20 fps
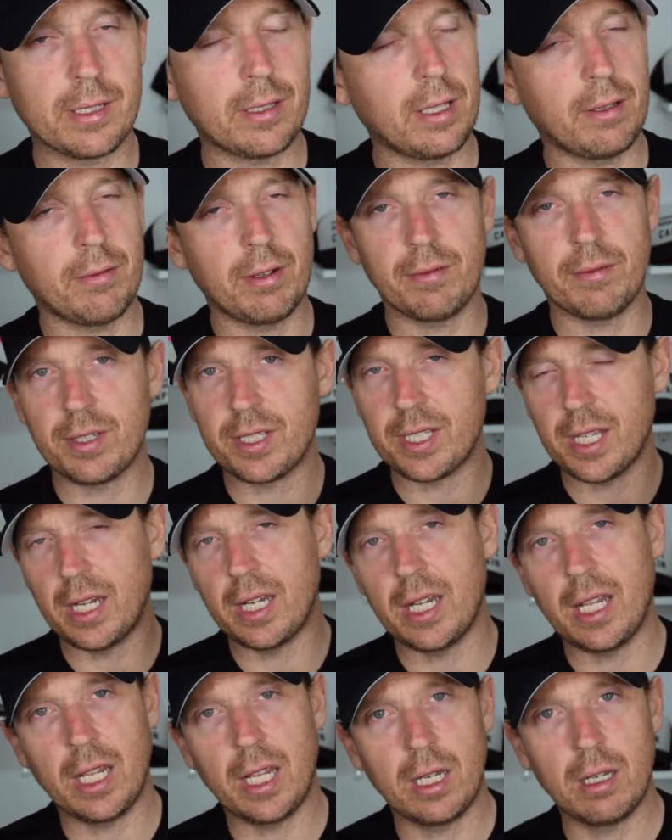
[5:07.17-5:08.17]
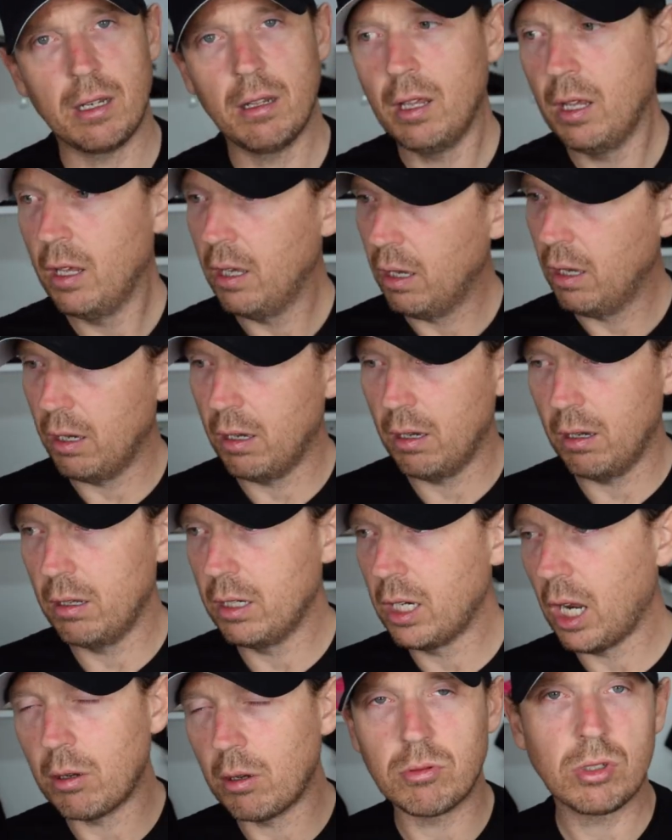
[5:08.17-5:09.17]
They're either sent in,
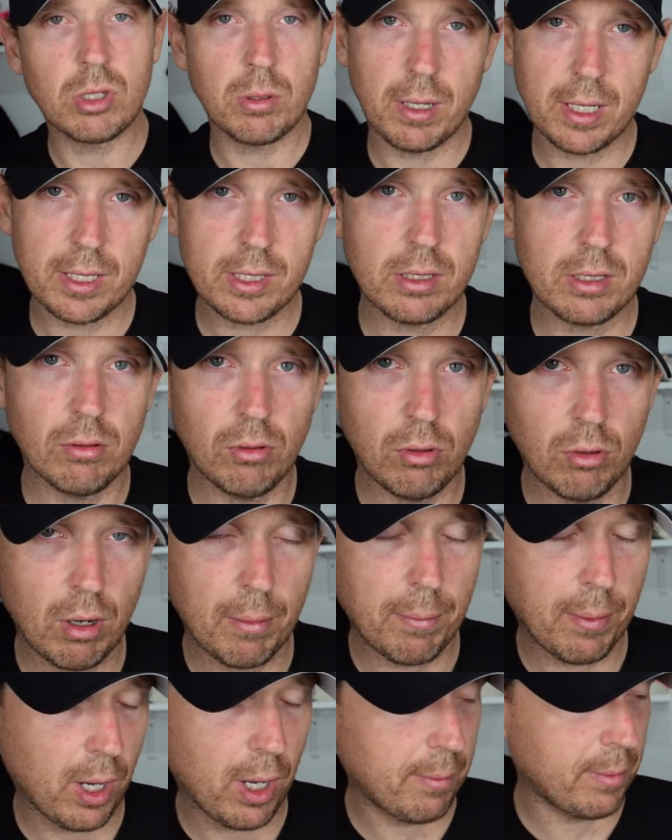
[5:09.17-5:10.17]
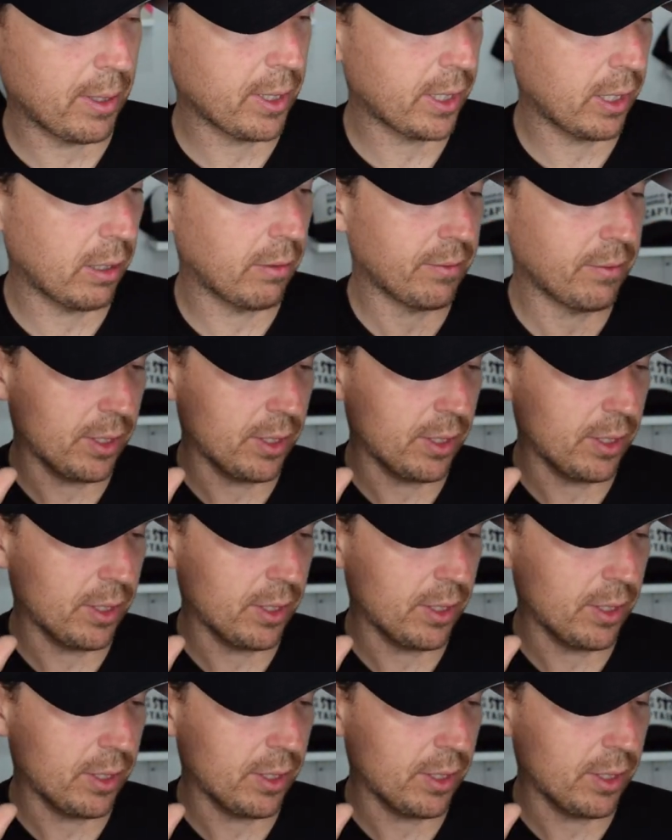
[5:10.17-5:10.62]
loaned to us, or I buy them myself.